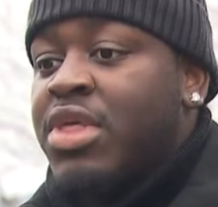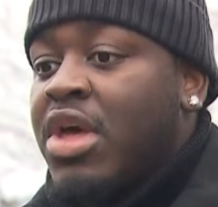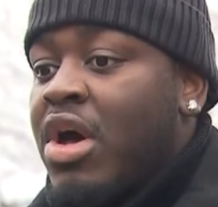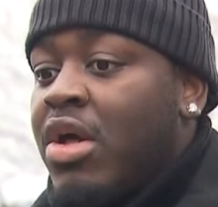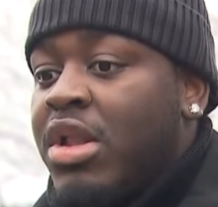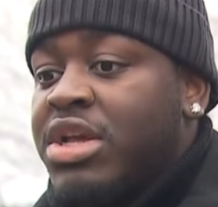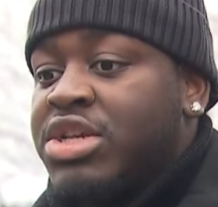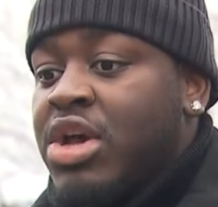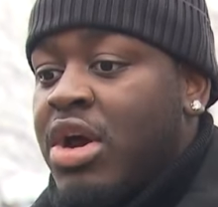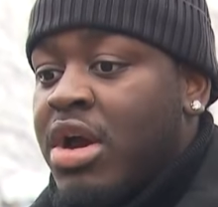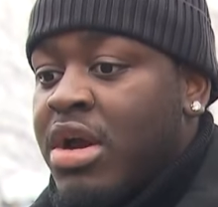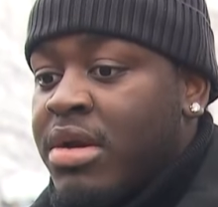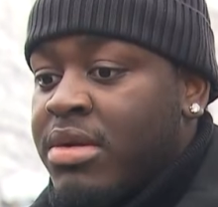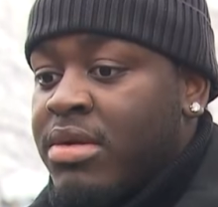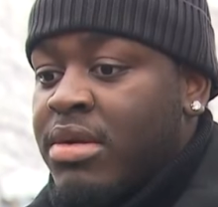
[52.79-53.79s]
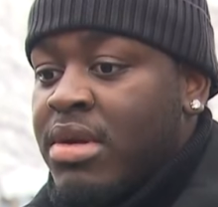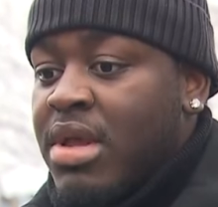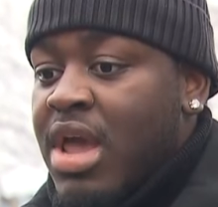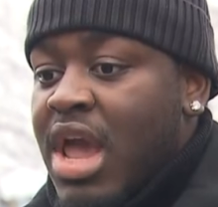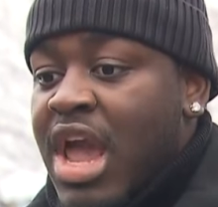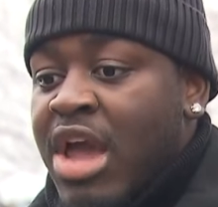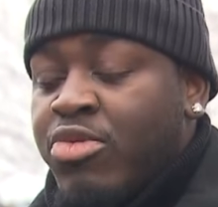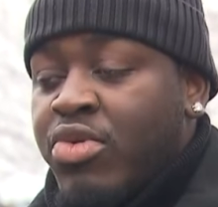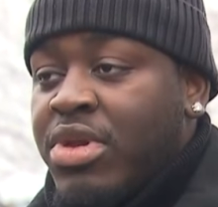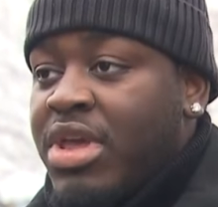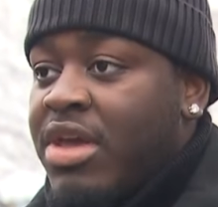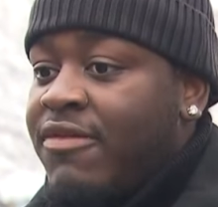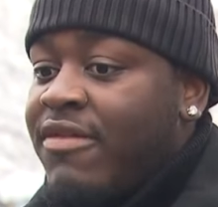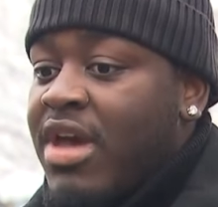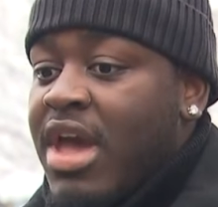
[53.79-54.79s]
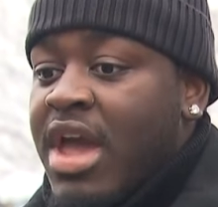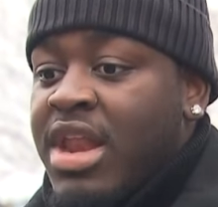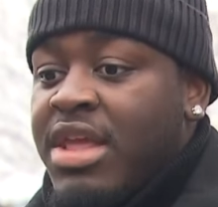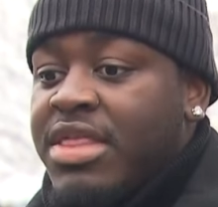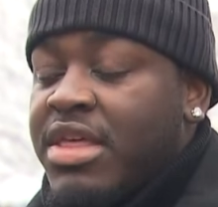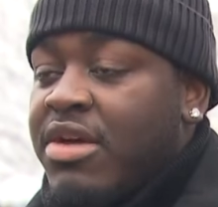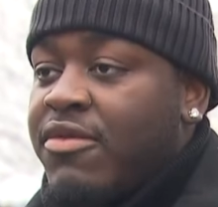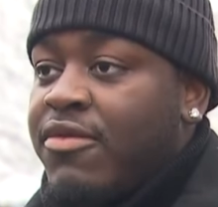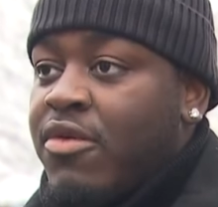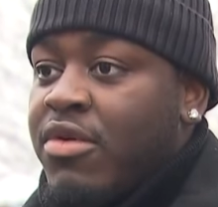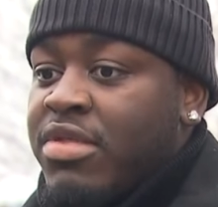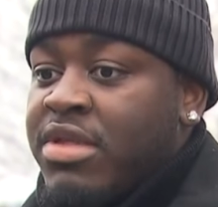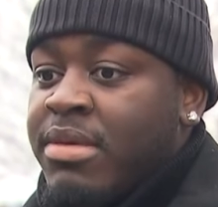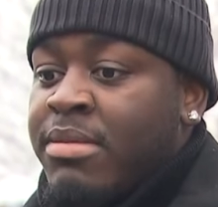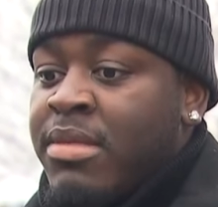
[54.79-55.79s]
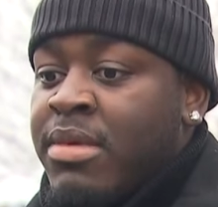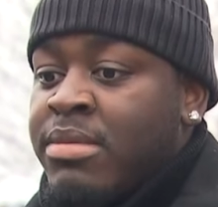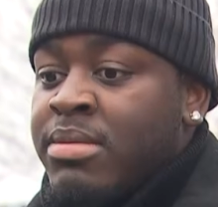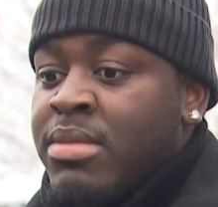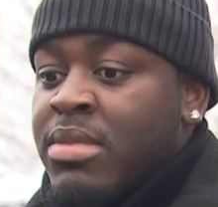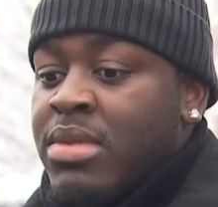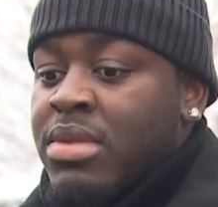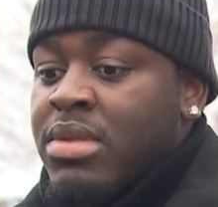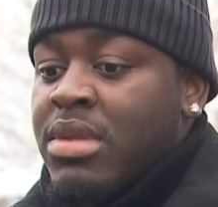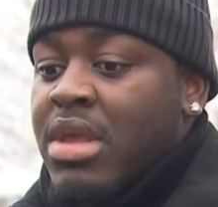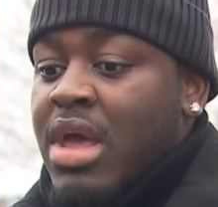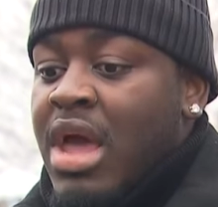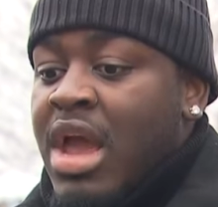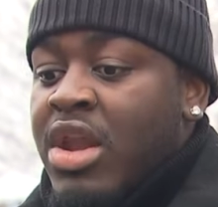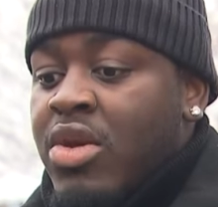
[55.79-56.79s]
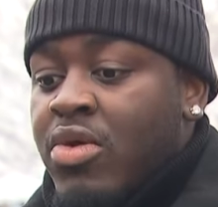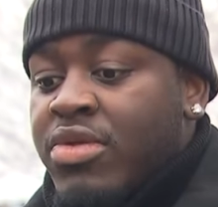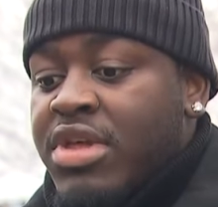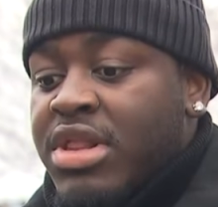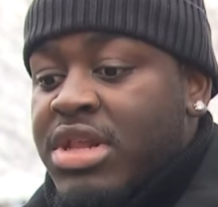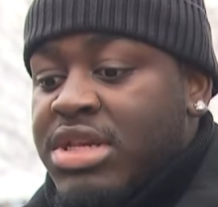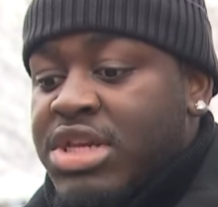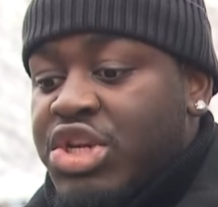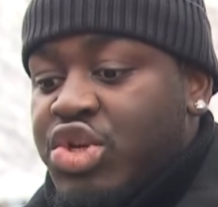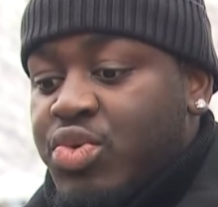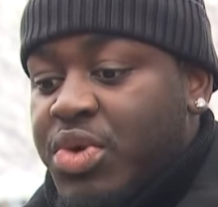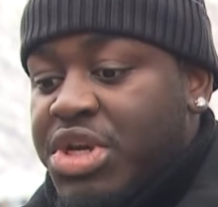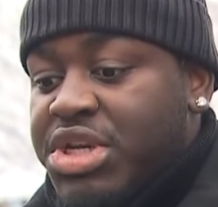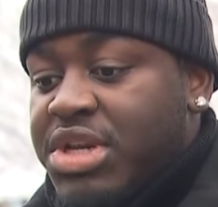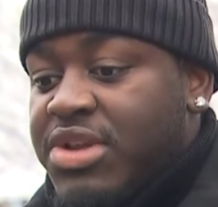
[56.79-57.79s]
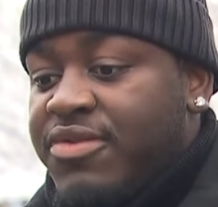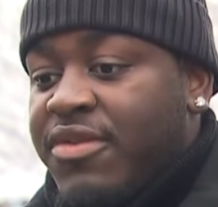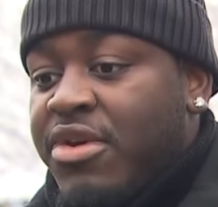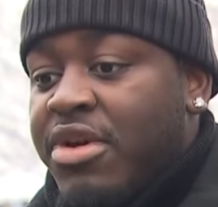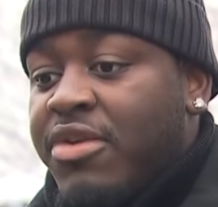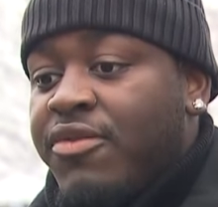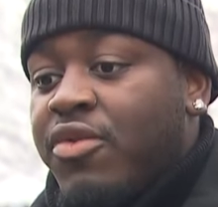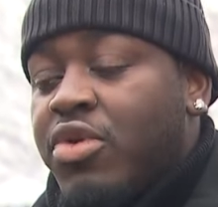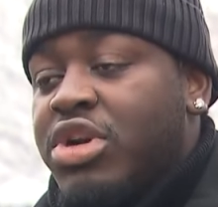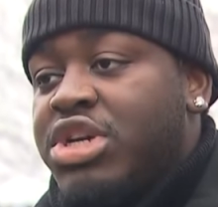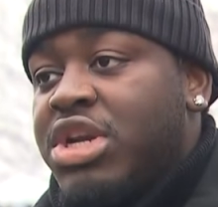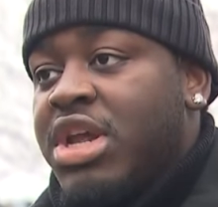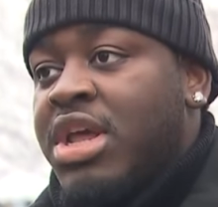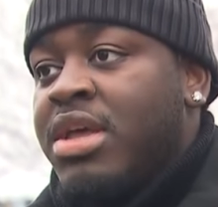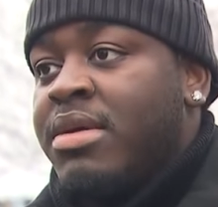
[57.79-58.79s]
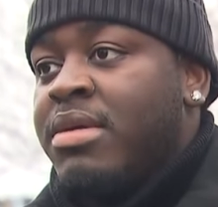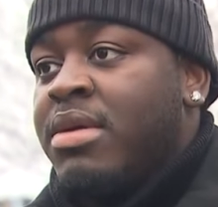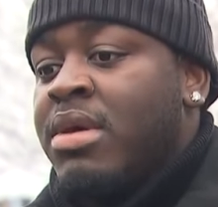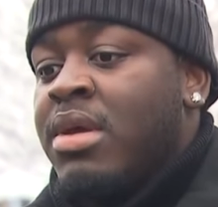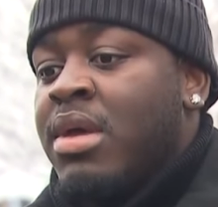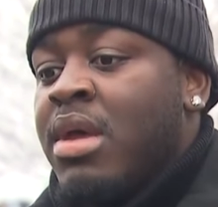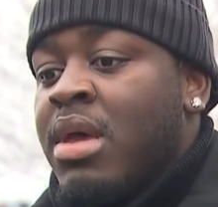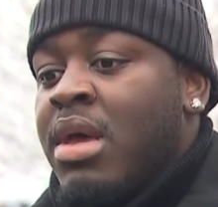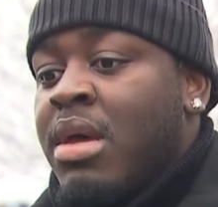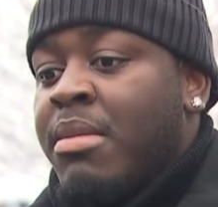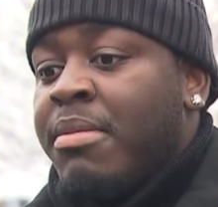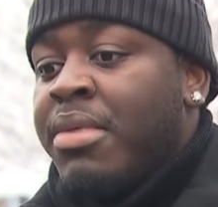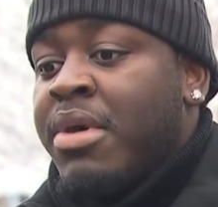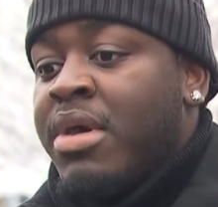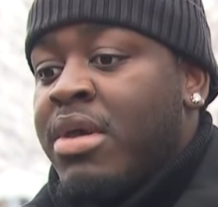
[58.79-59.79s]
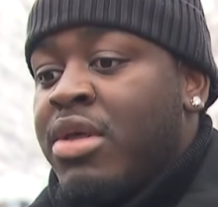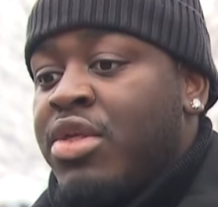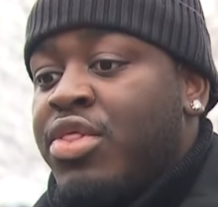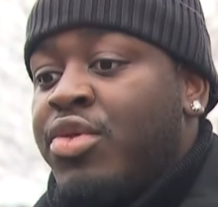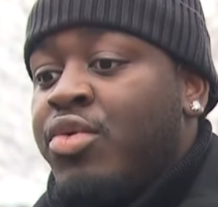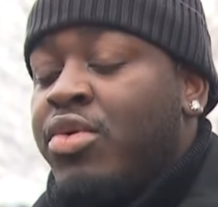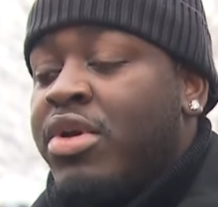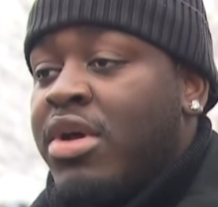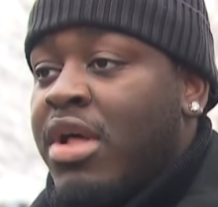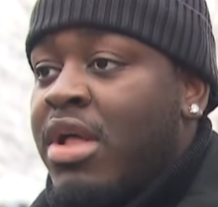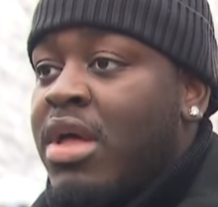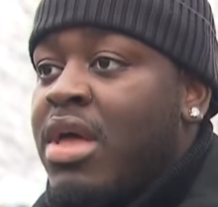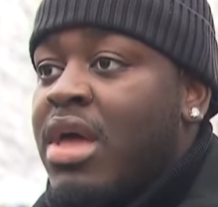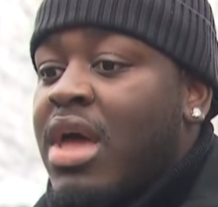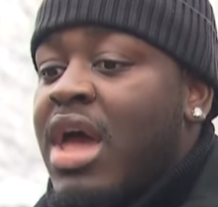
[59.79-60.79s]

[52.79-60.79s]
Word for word: with all his heart and would give anything for them. I know that this situation is very unfortunate, but through it all,